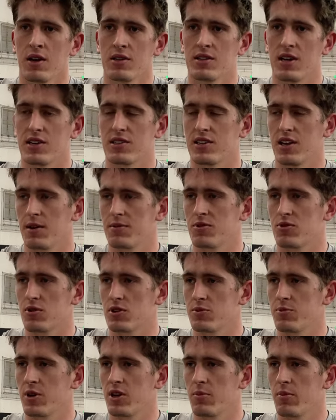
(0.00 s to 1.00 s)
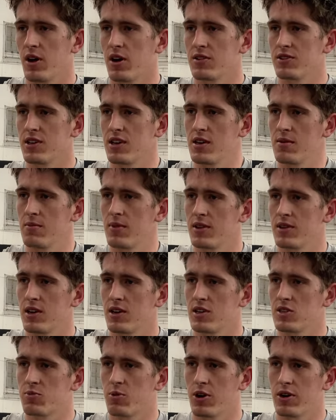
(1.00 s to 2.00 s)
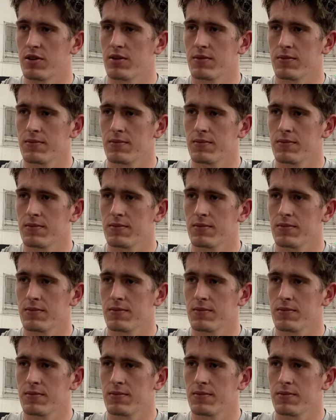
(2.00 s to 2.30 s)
take steps towards being a better team at the end of spring.